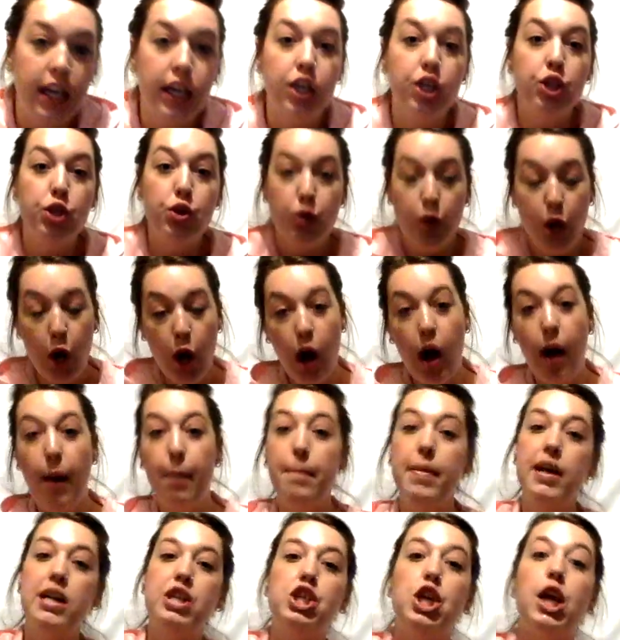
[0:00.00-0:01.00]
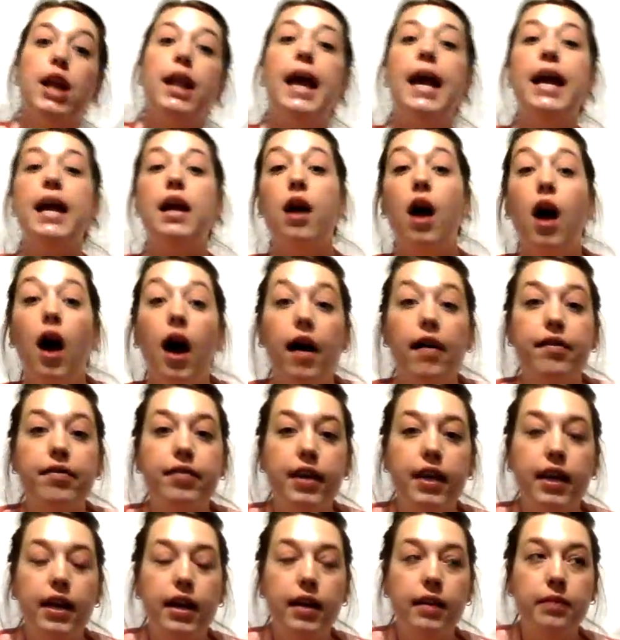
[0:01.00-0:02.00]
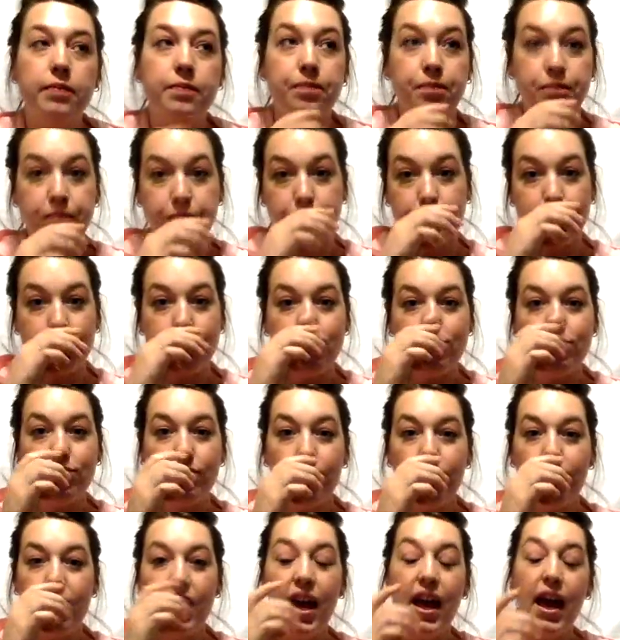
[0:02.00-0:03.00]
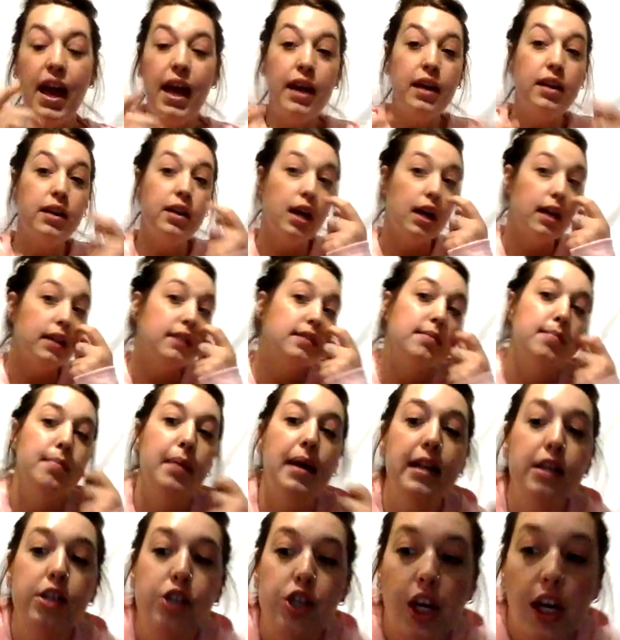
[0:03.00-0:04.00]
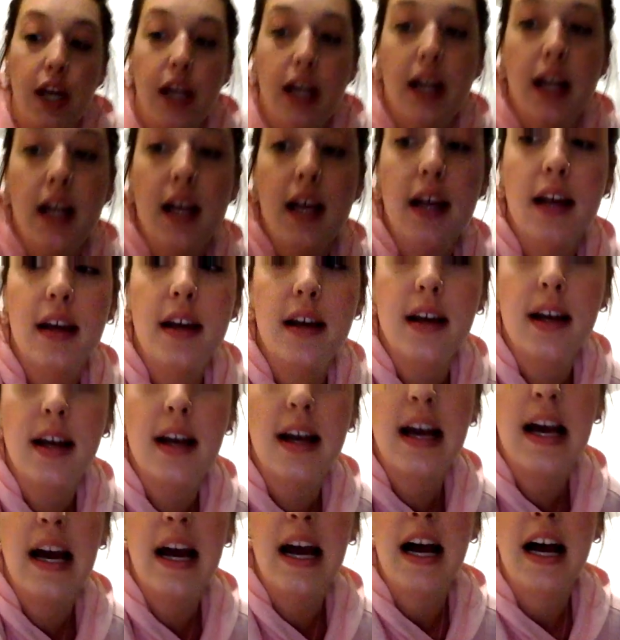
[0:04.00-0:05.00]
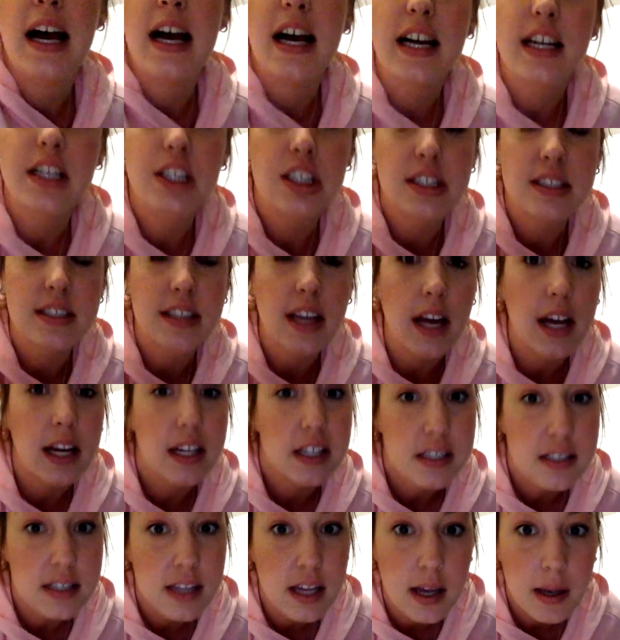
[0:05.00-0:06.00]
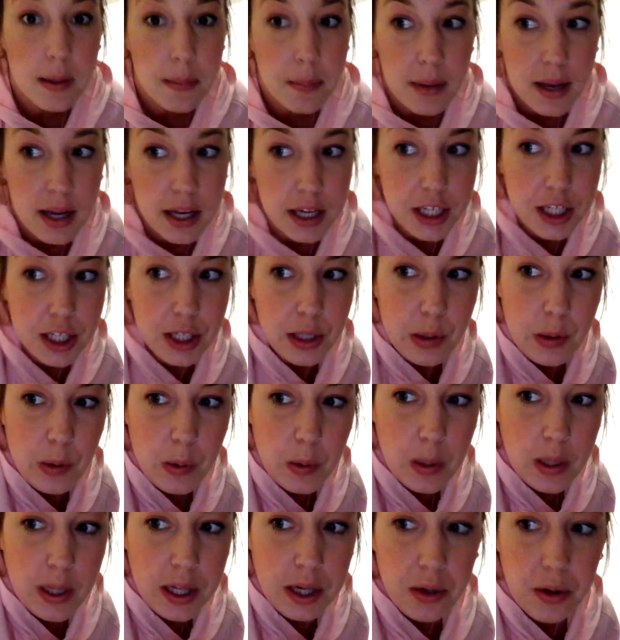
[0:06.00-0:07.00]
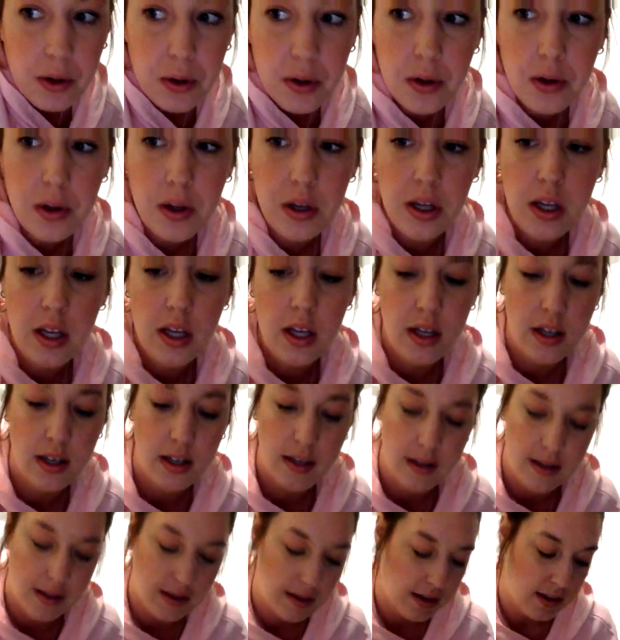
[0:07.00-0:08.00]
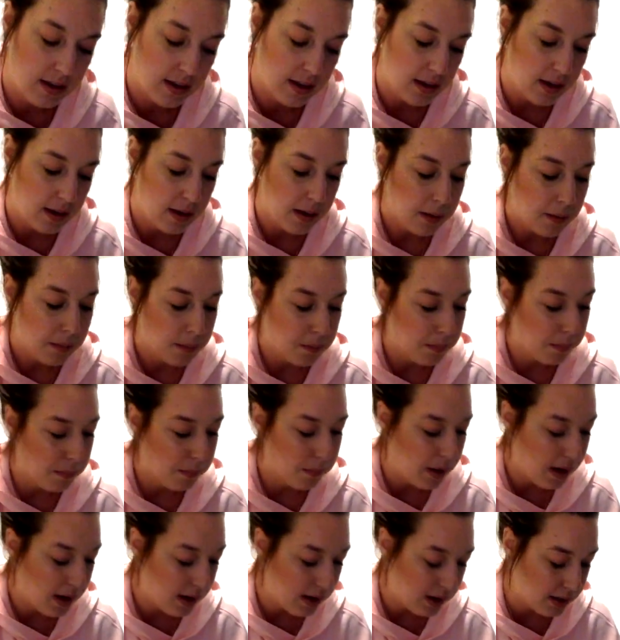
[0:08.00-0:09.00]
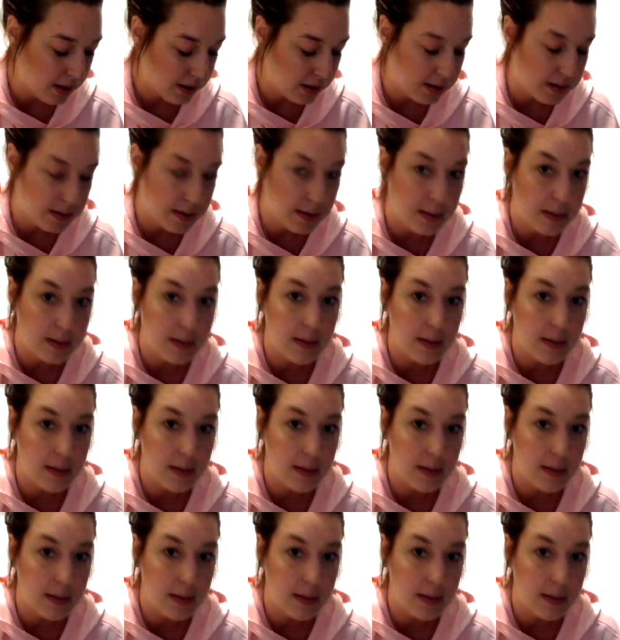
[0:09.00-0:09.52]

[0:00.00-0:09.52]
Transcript: You know how much I like coffee. And not to mention, I just got some cute little mugs.